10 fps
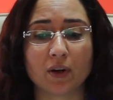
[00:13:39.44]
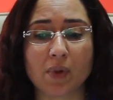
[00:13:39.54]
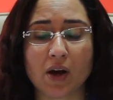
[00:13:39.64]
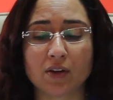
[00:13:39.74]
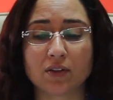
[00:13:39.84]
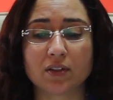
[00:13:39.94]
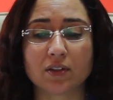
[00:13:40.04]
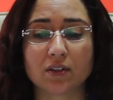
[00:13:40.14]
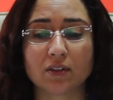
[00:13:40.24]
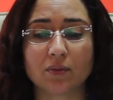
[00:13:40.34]
about
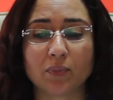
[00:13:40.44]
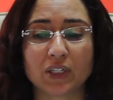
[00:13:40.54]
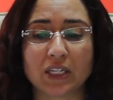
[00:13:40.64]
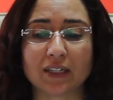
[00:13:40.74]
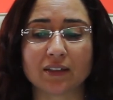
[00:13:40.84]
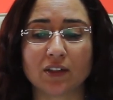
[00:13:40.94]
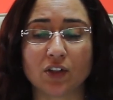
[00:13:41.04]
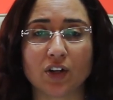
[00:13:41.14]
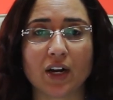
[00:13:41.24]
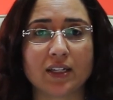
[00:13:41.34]
protecting
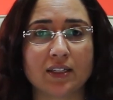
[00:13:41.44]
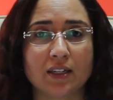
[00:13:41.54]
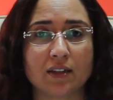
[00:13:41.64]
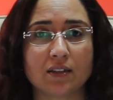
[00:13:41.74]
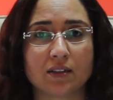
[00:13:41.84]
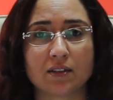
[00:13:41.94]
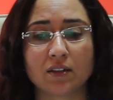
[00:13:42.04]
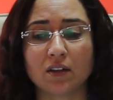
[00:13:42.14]
your ideas.